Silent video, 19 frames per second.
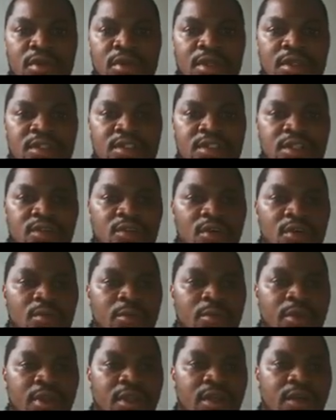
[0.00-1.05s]
There's a
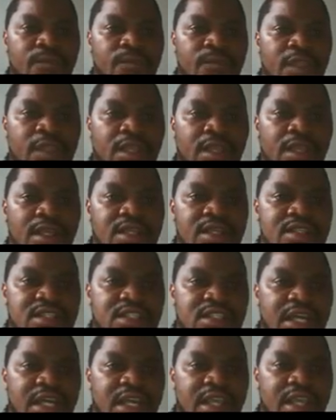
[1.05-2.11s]
rope here. It is
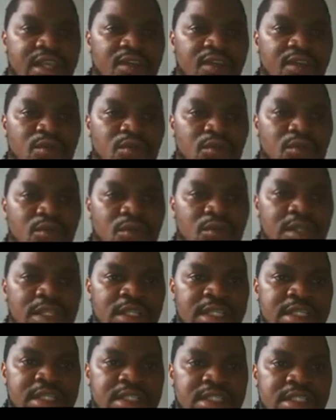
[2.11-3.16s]
tied to
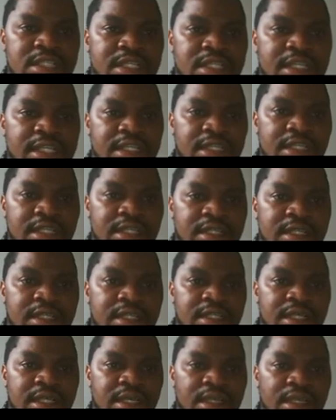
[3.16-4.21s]
the ceiling
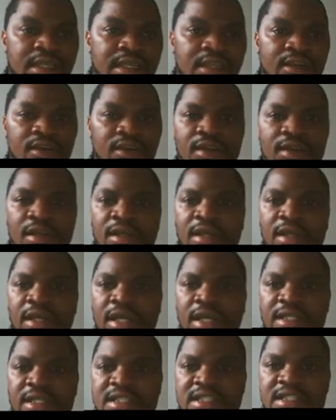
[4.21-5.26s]
here,
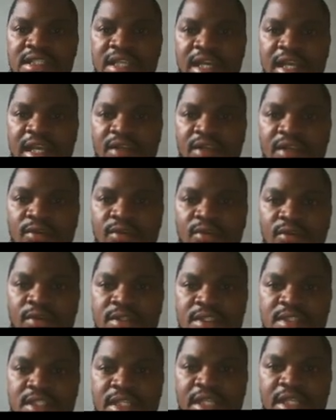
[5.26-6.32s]
and is tied to
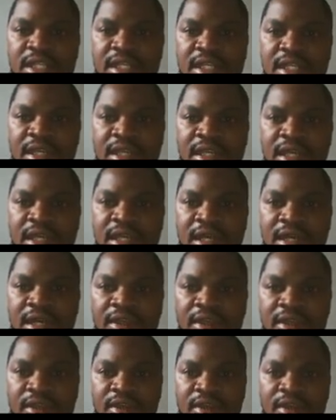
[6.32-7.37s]
ceiling
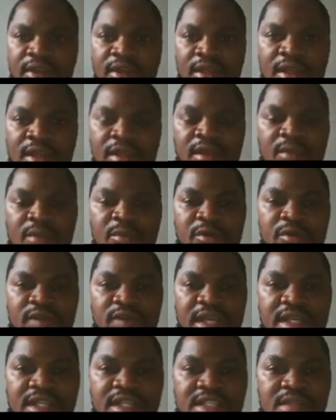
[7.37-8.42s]
here,
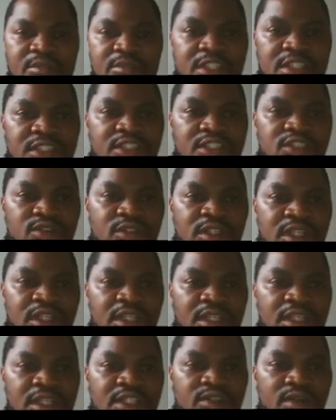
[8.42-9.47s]
providing some tension in
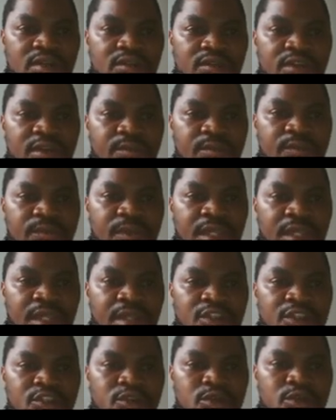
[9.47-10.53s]
each one of them
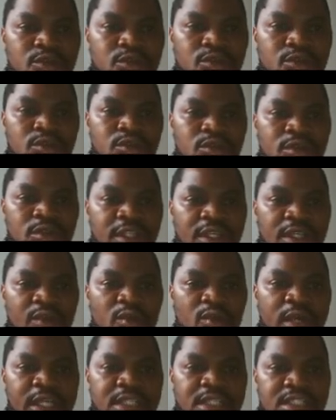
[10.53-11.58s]
due to the
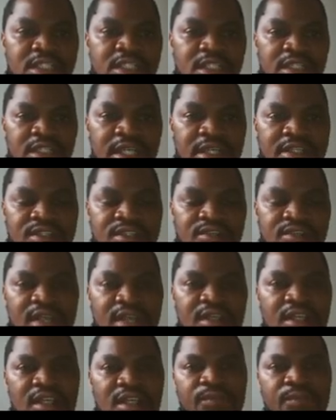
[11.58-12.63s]
weight that is
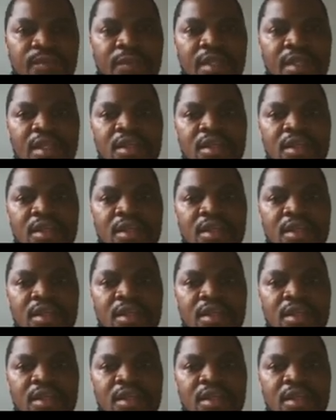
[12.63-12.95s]
right here.